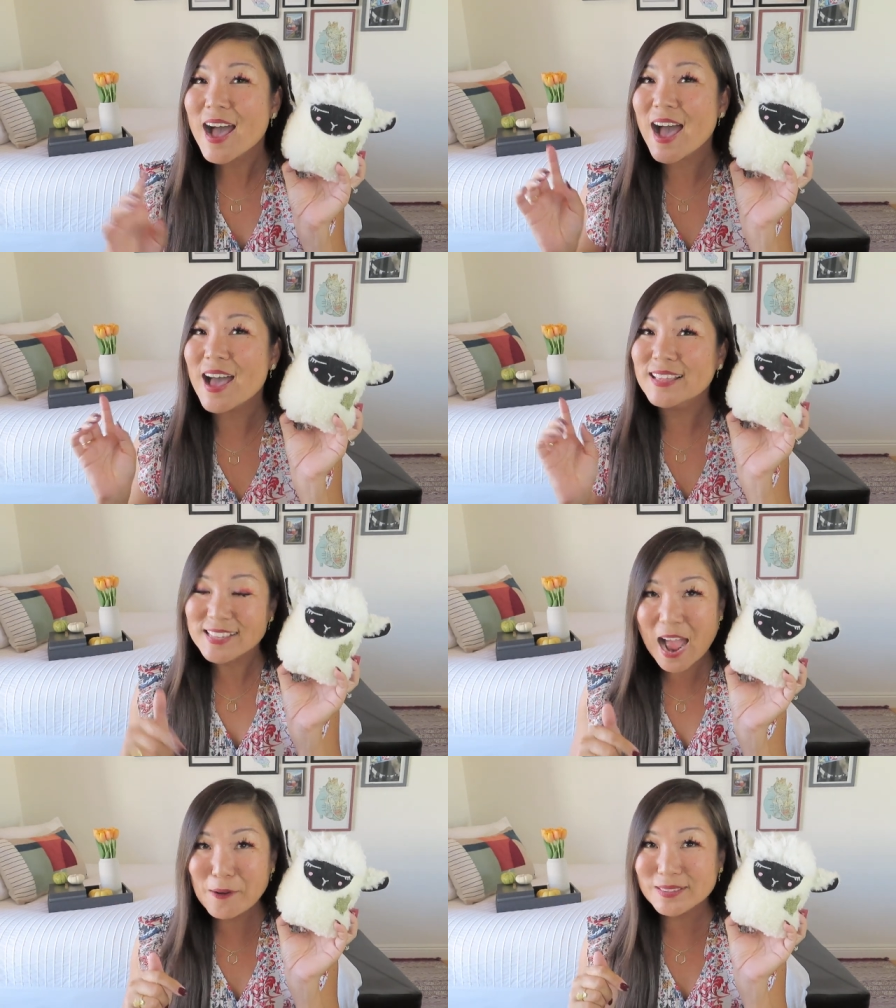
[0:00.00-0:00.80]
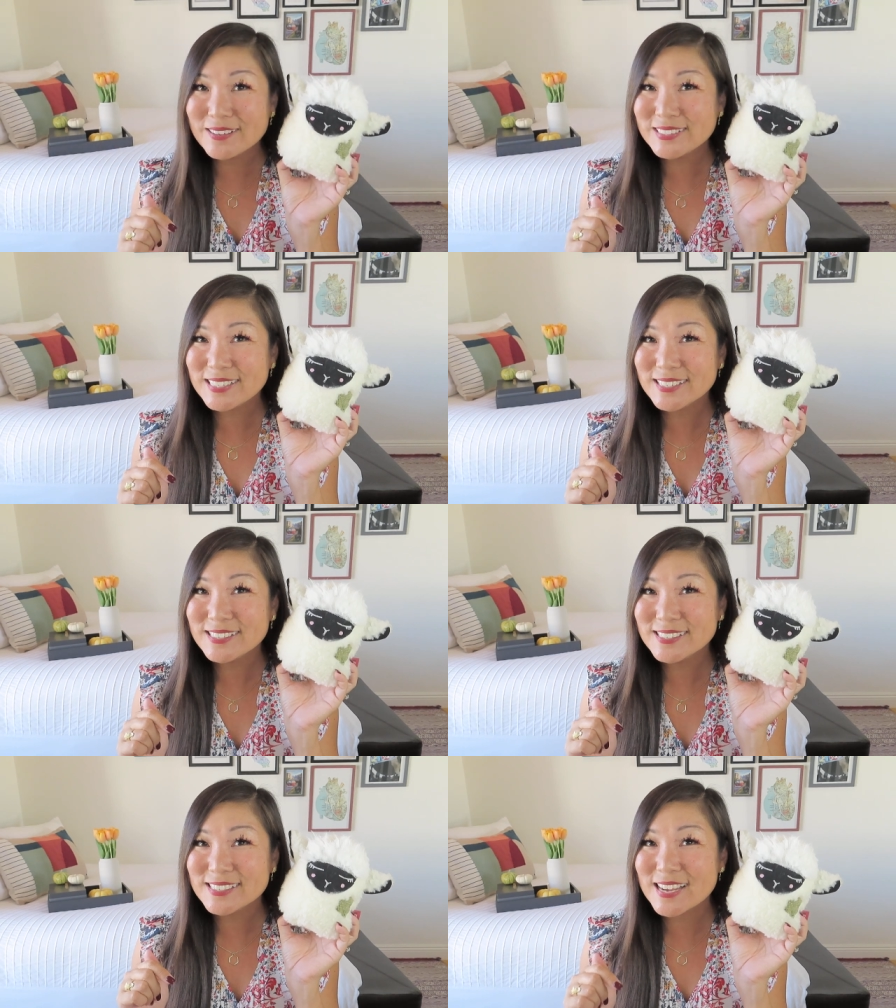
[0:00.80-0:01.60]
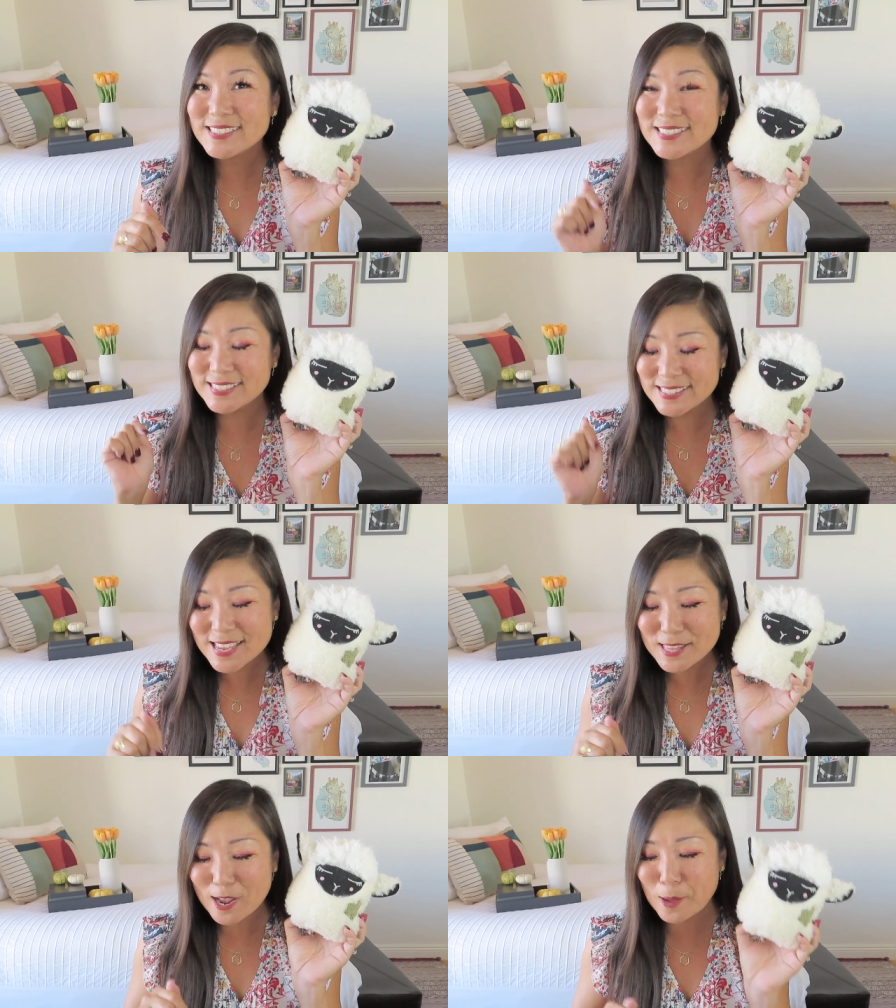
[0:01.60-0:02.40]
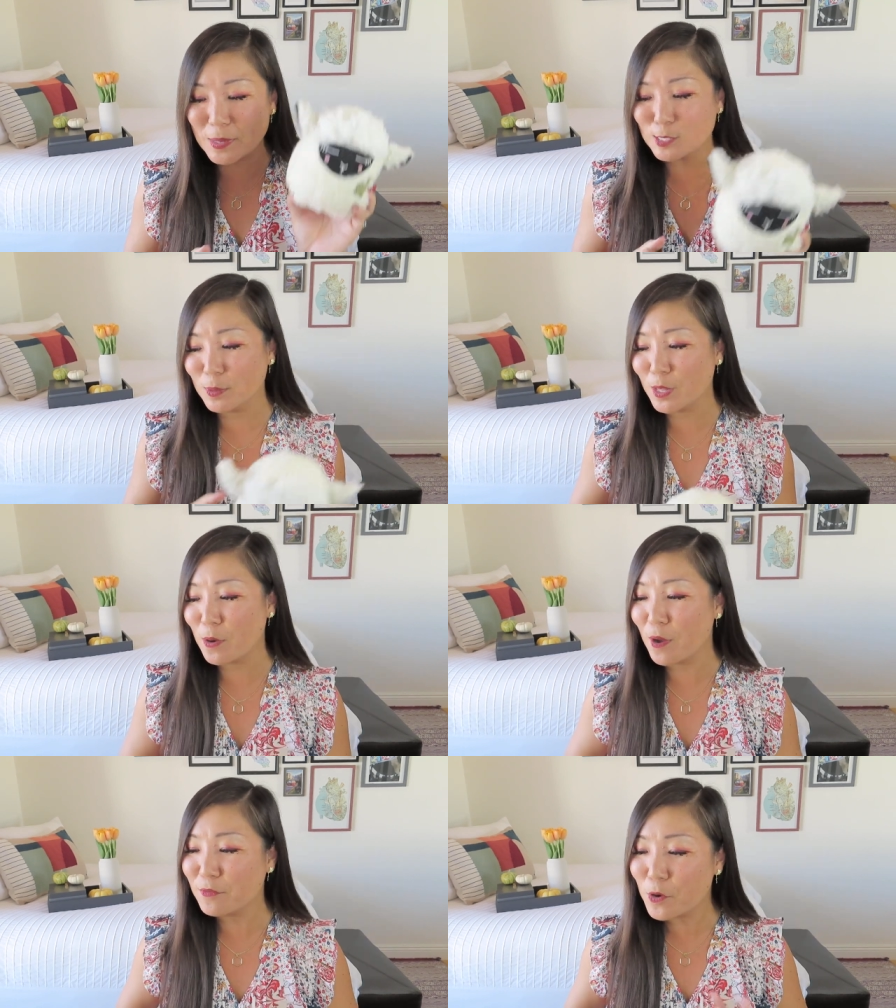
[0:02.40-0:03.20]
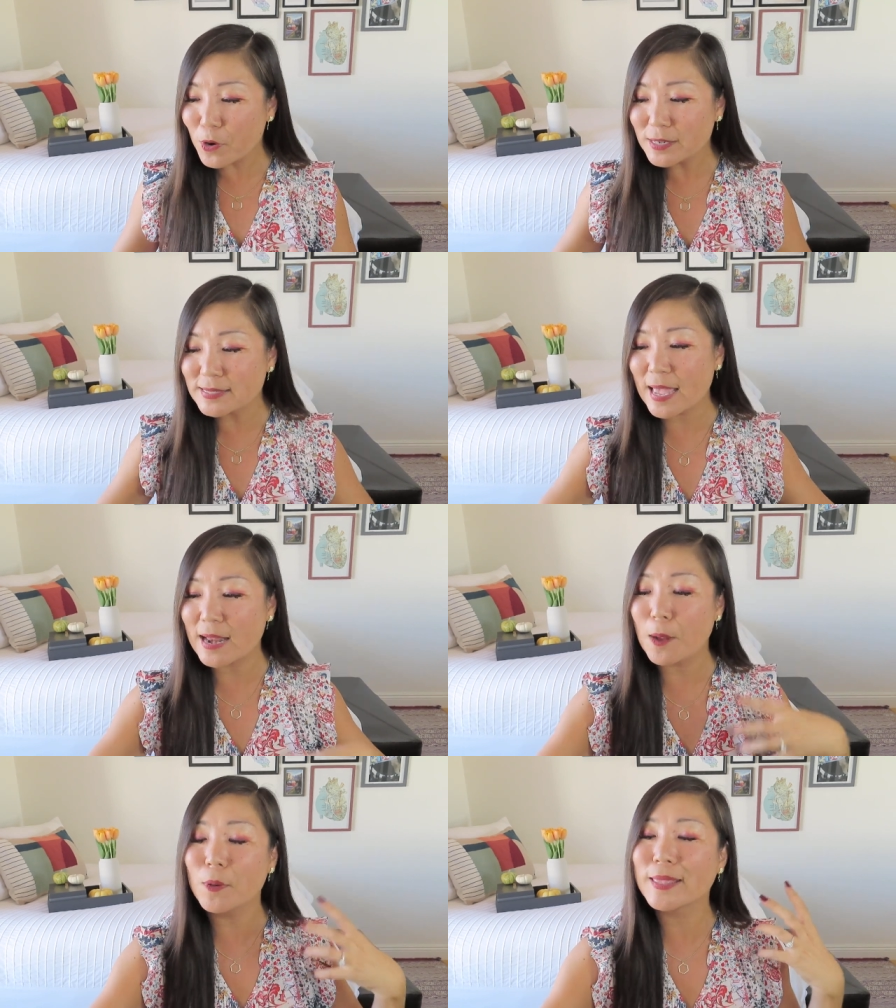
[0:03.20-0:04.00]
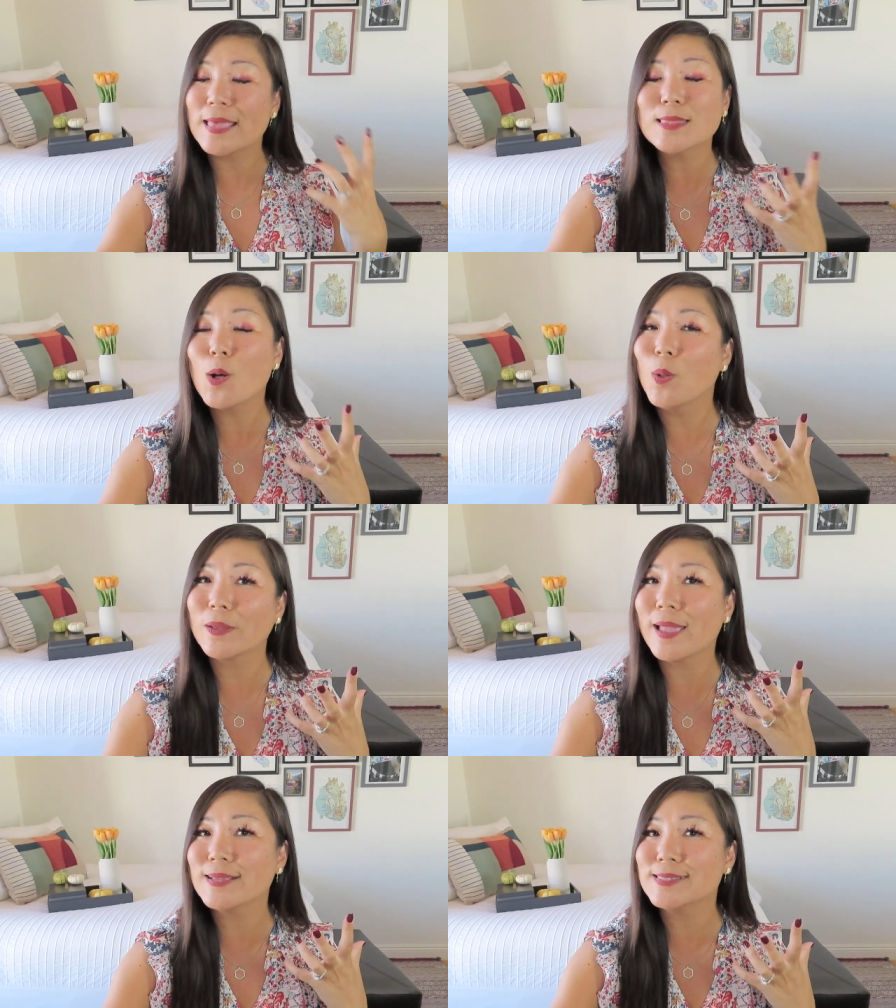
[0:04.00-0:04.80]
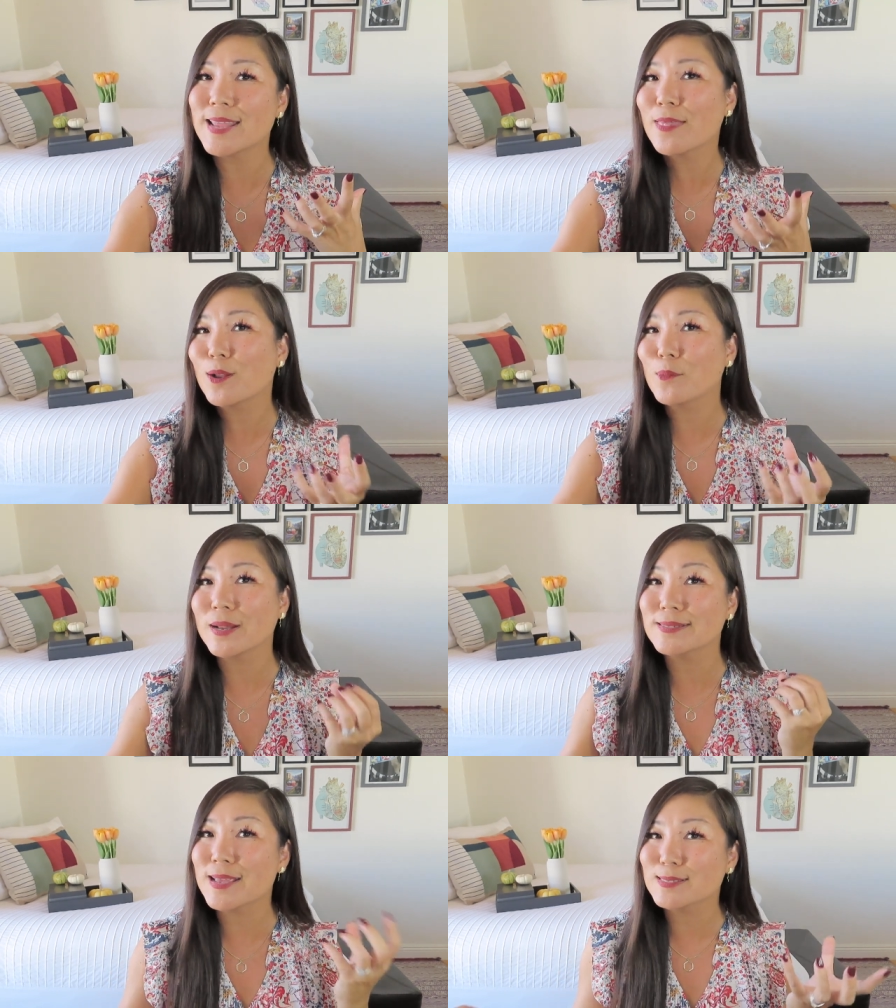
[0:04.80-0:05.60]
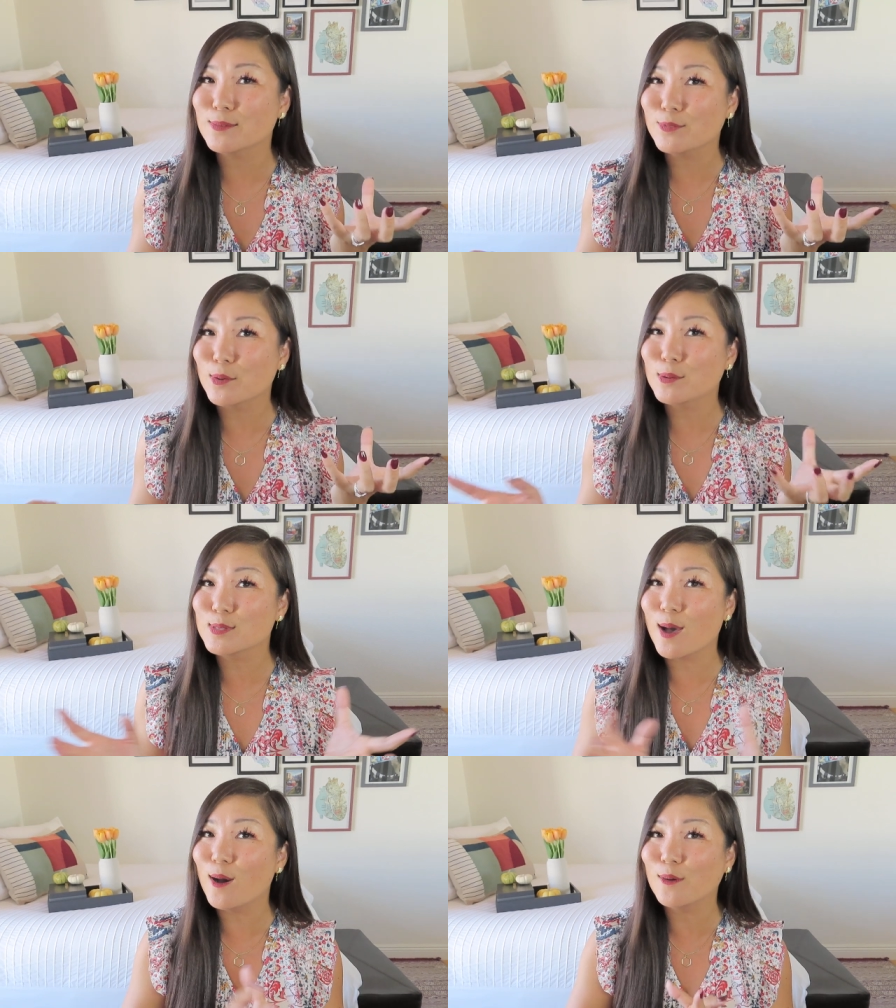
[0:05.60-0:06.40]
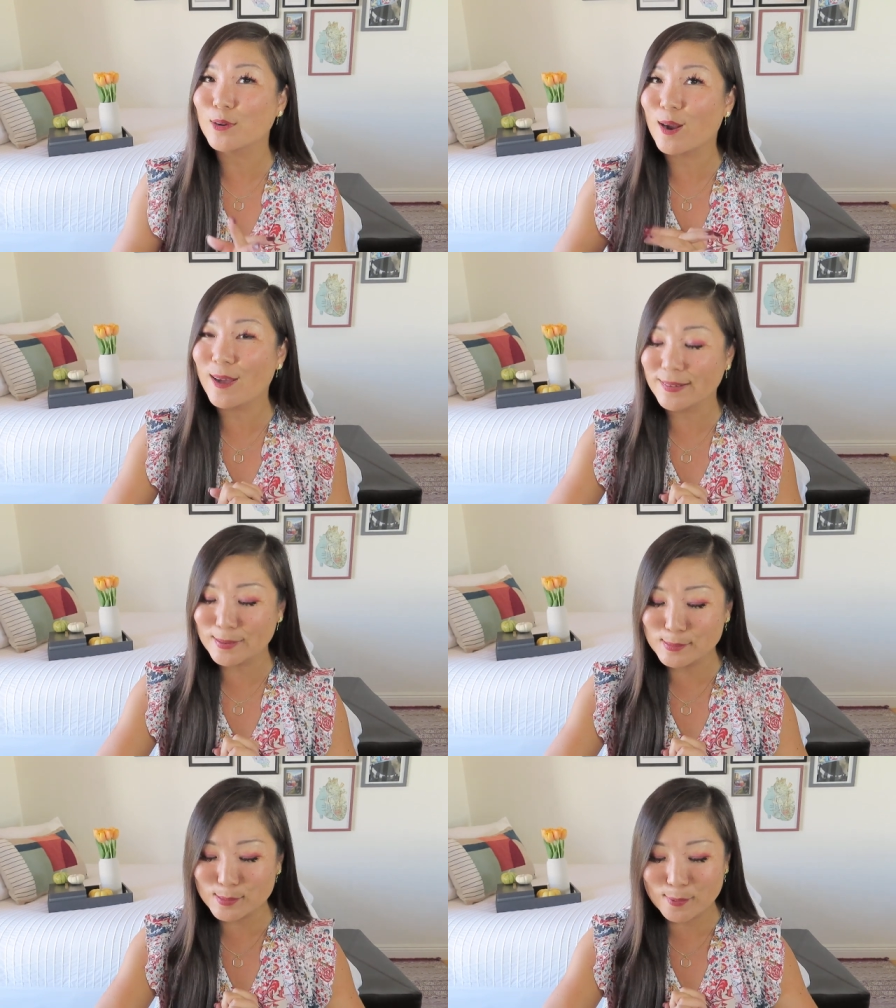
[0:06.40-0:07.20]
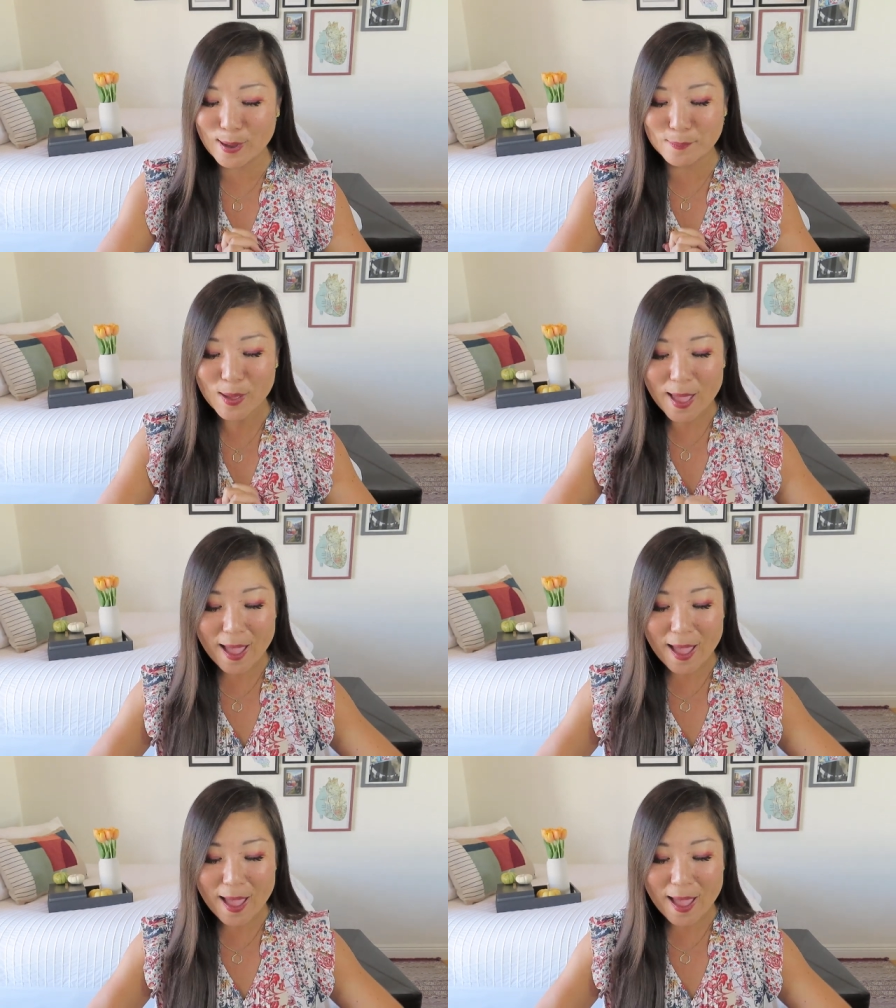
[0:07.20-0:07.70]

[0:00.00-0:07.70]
Uh, I would love to hear your suggestions in the comments below, of course, and I will get the whole gang together when I take some photos over on Instagram